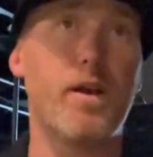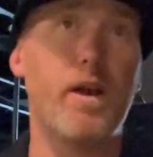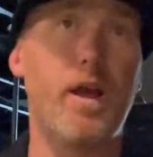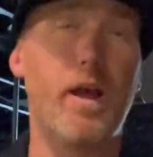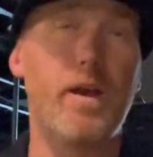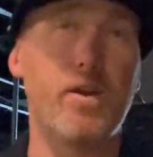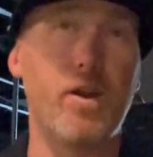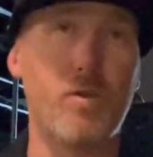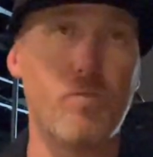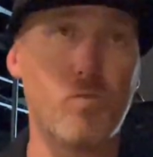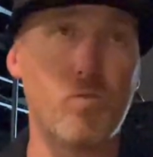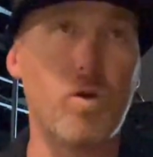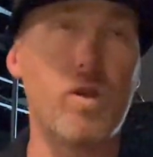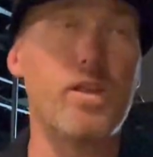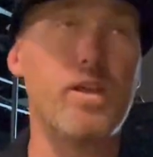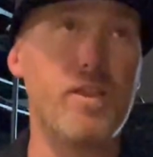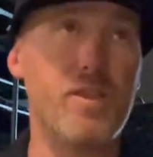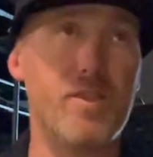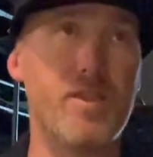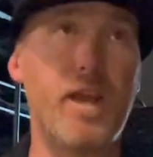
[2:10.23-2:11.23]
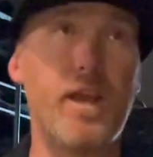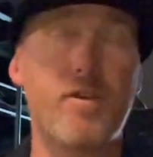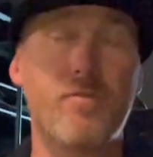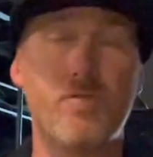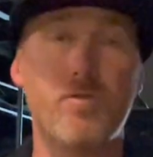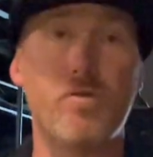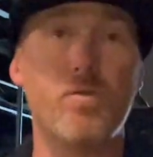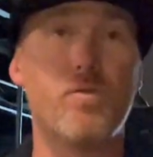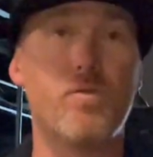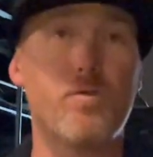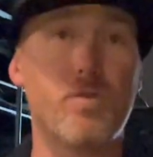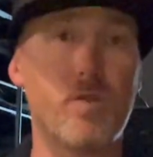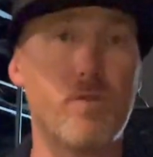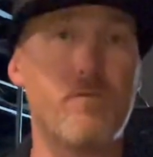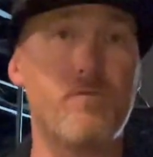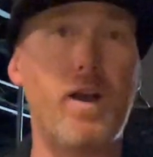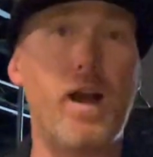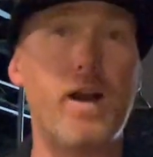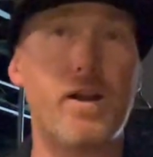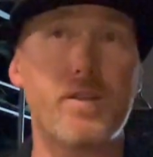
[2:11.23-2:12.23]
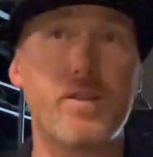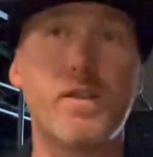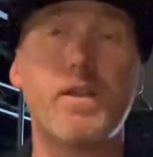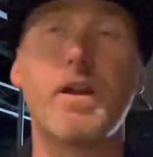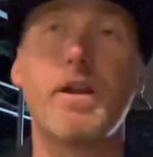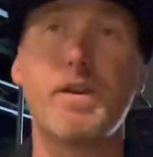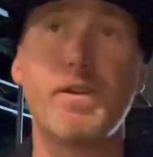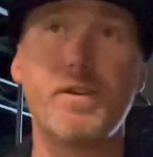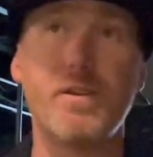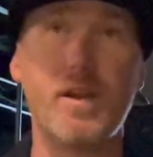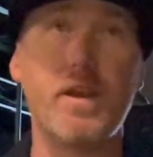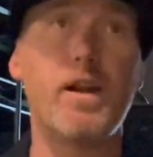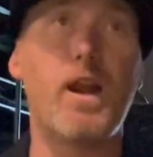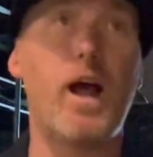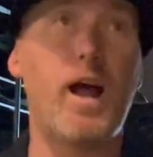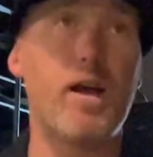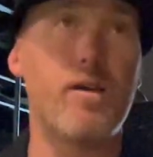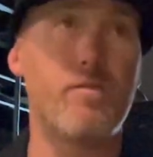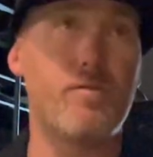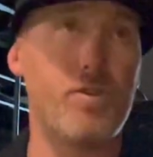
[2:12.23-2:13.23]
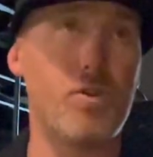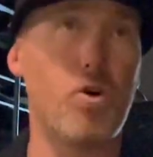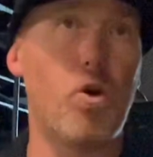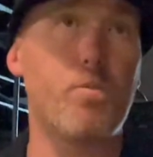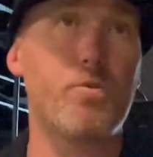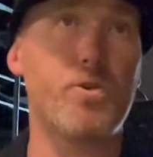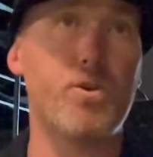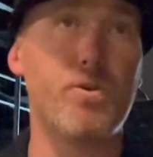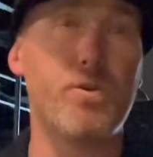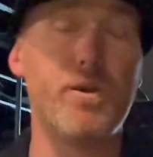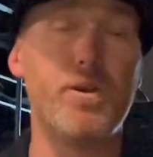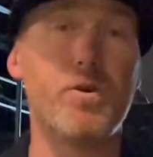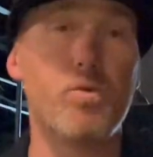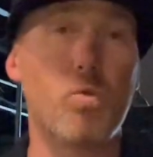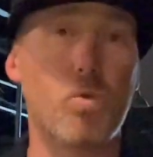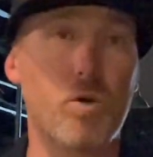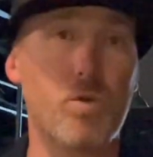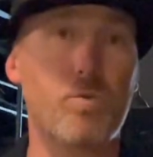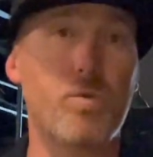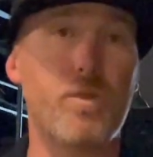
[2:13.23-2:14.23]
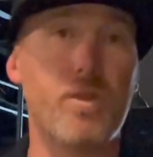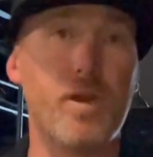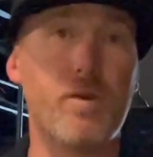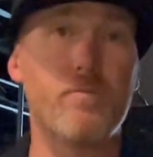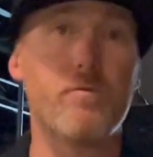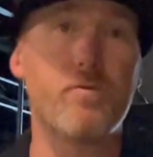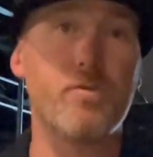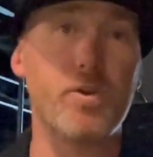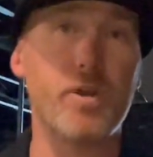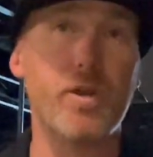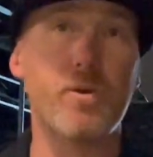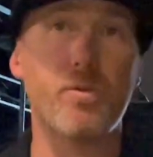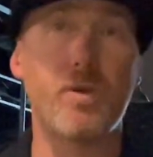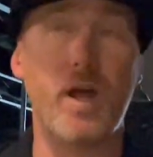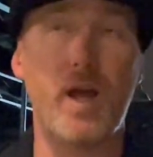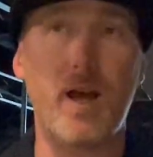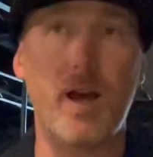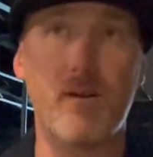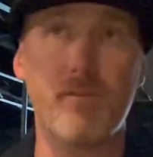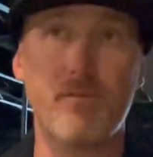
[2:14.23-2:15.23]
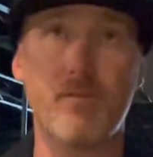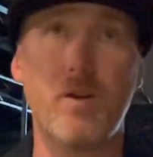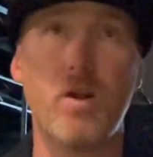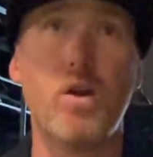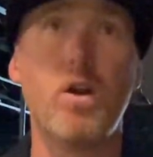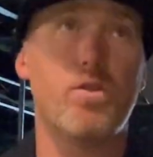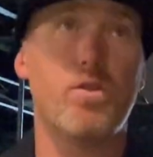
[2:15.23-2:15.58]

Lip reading: and I'm really thankful for the fact that I did have the opportunity to work with him for a year and a half.